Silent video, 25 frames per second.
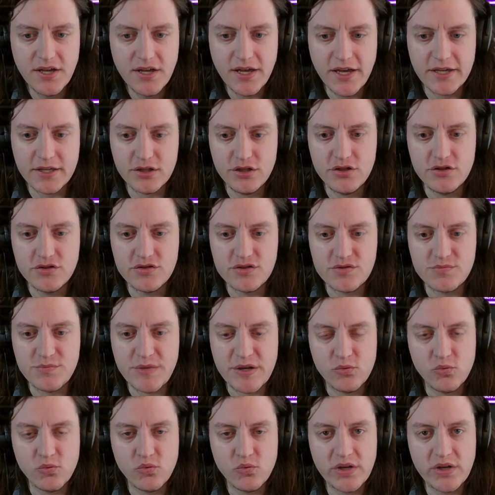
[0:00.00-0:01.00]
I could use
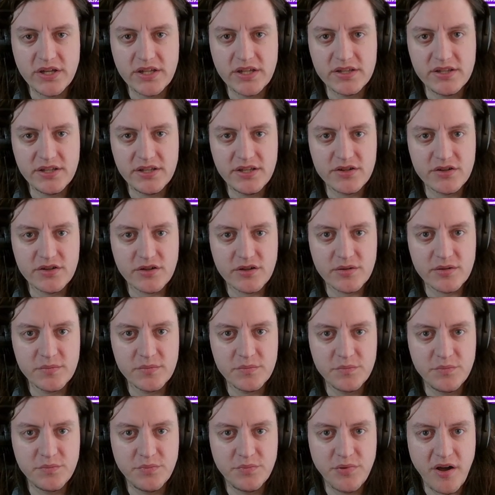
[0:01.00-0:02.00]
my Wing Leader,
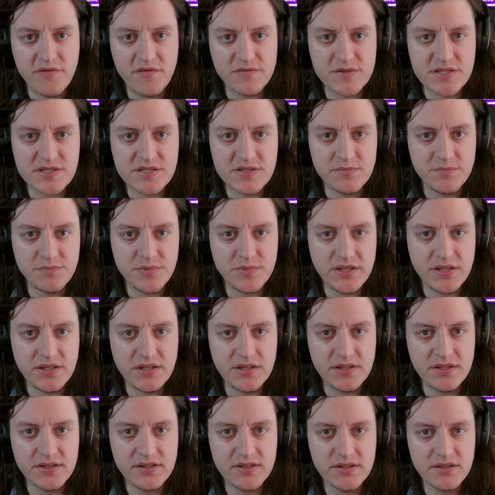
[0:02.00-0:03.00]
buff
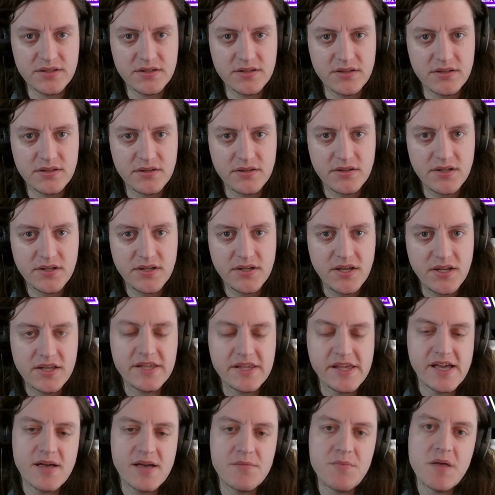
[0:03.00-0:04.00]
Sabine.
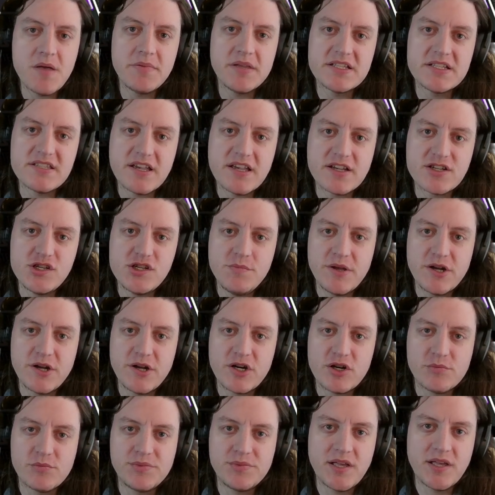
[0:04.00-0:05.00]
Yeah, maybe it's actually better
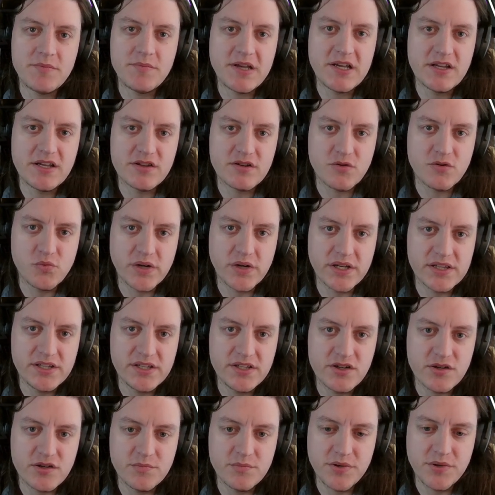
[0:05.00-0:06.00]
to play my other Wing
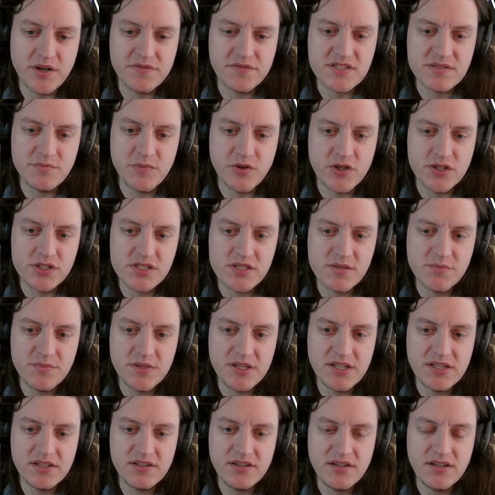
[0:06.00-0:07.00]
Leader, buff Small
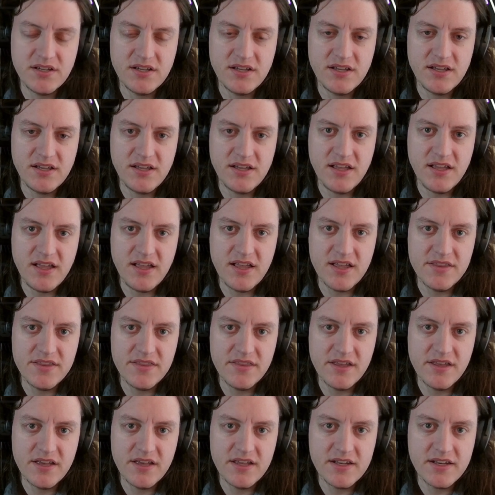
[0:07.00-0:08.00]
Sabine, and
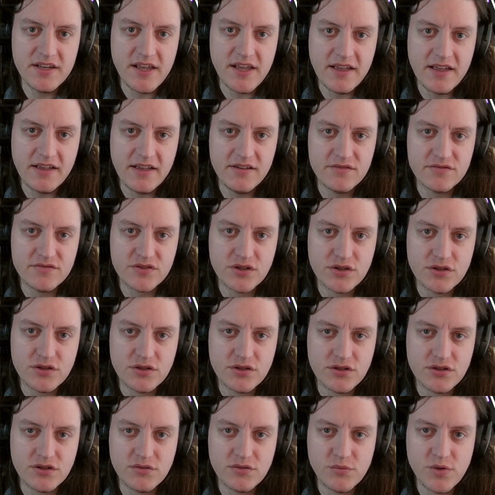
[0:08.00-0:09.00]
then have
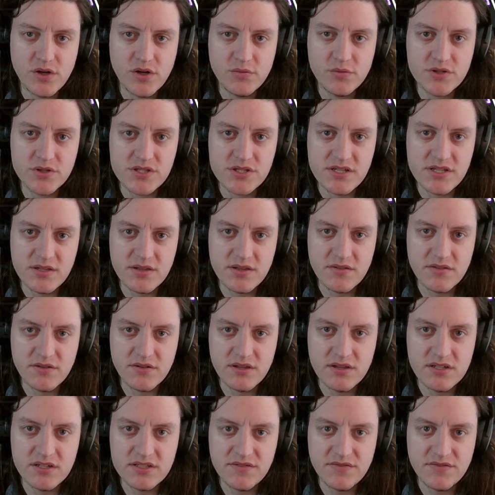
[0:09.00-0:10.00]
her. Well, we'll see.
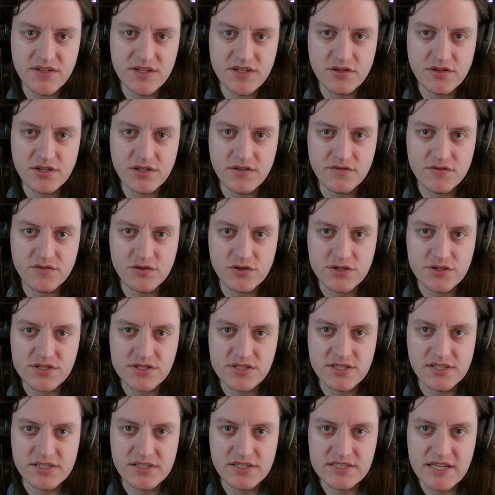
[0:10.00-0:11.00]
The defender can, of course,
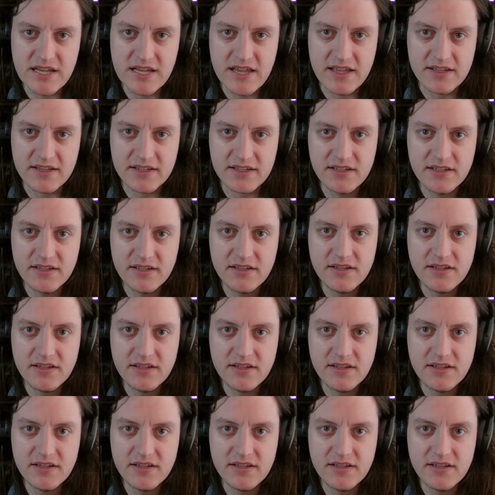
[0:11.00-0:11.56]
still attack.